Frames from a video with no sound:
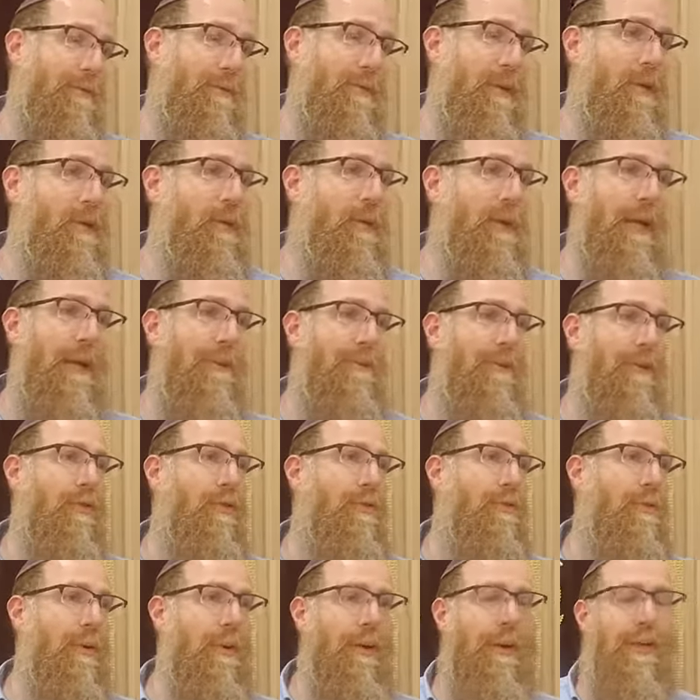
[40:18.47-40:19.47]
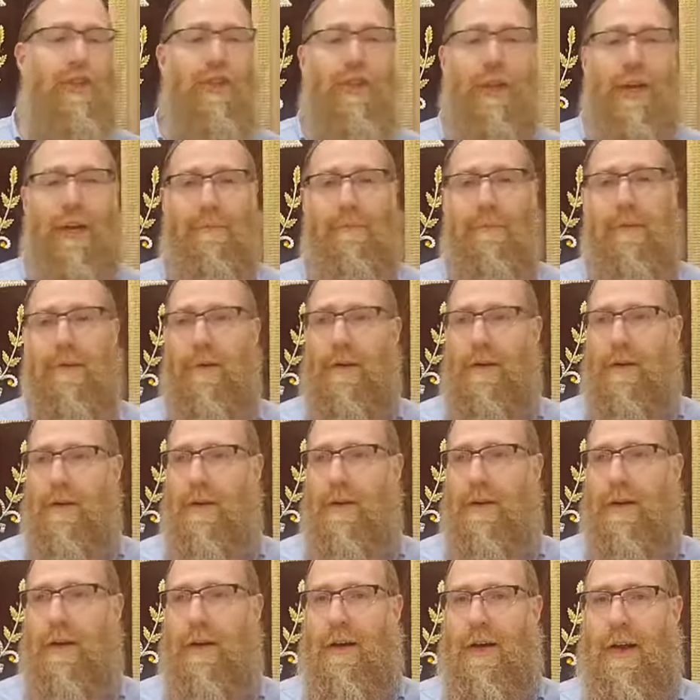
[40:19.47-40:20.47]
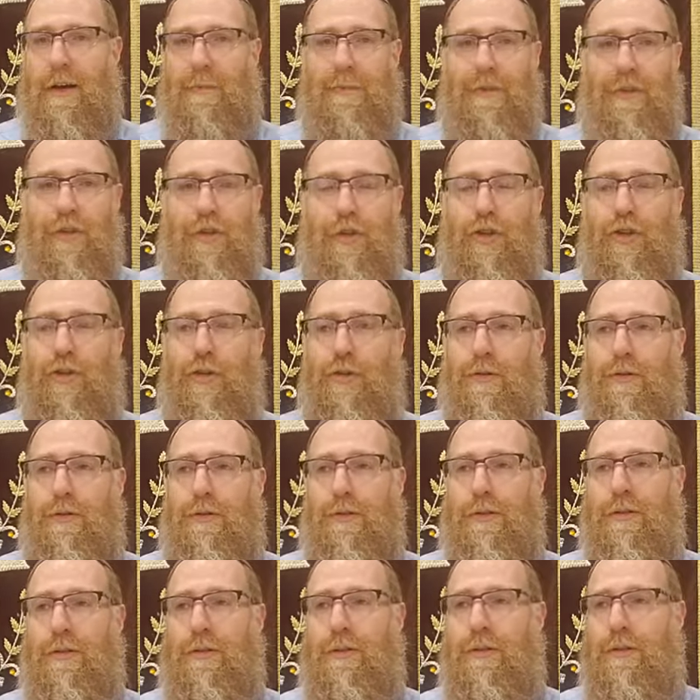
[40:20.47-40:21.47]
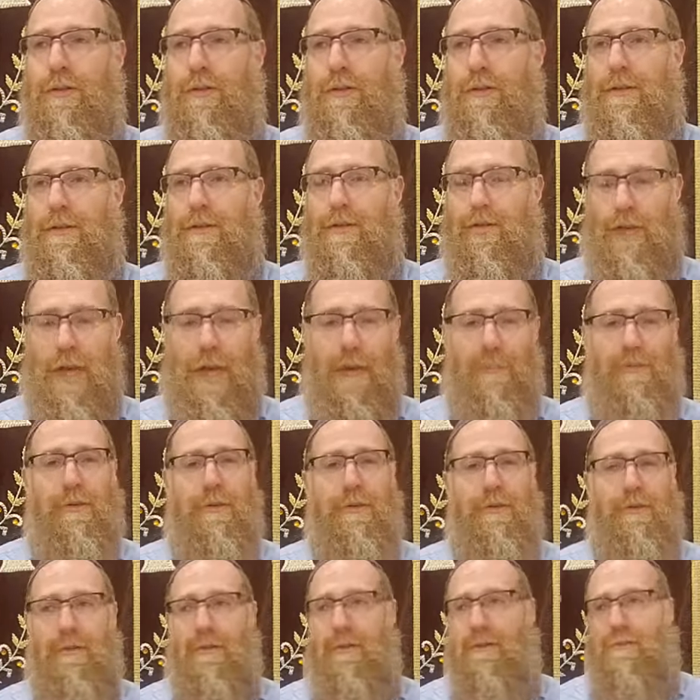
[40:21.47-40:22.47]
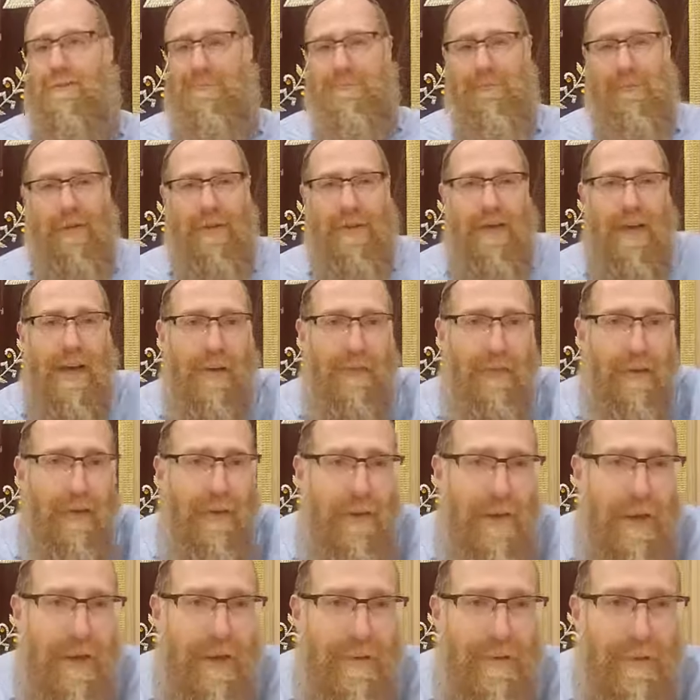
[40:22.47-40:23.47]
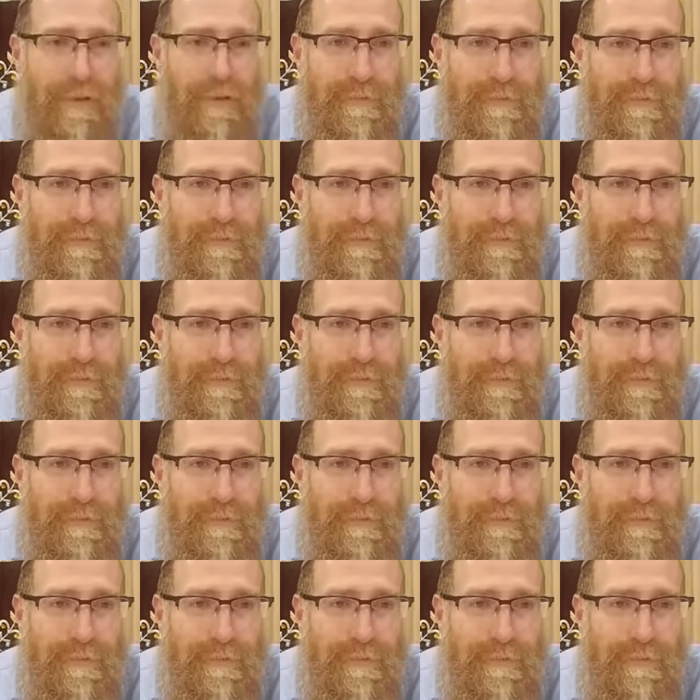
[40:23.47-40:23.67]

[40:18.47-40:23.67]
you were able to, Baruch Hashem, accomplish 2 chapters. Have a good night.